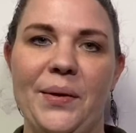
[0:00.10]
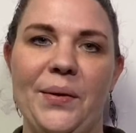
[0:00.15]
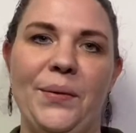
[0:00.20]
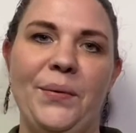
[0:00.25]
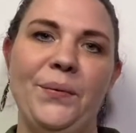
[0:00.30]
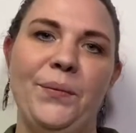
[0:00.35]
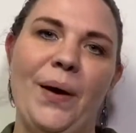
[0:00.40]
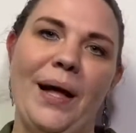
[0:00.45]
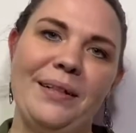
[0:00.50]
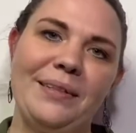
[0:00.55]

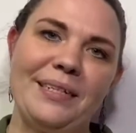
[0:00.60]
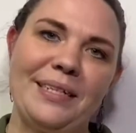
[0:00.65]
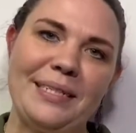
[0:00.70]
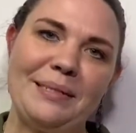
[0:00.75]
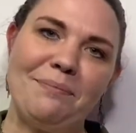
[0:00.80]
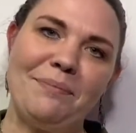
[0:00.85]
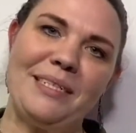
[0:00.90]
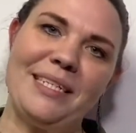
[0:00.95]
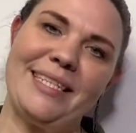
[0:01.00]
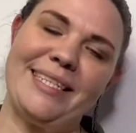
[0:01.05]

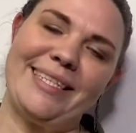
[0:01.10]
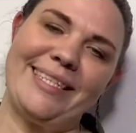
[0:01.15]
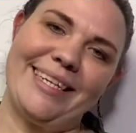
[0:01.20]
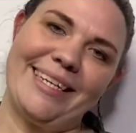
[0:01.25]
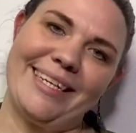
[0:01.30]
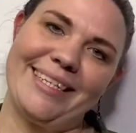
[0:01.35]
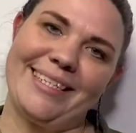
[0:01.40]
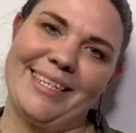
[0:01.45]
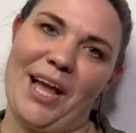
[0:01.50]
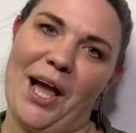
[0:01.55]
Welcome to the
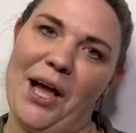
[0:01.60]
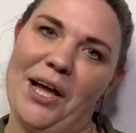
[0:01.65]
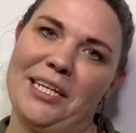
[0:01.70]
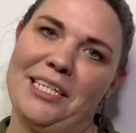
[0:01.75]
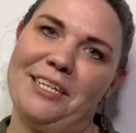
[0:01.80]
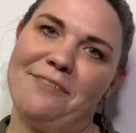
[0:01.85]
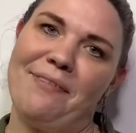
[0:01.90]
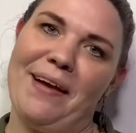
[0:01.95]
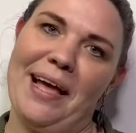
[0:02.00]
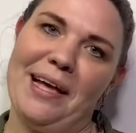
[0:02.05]
Singer's Guide
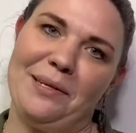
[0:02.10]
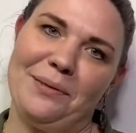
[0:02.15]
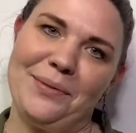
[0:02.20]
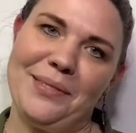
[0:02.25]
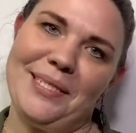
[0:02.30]
to Vowels.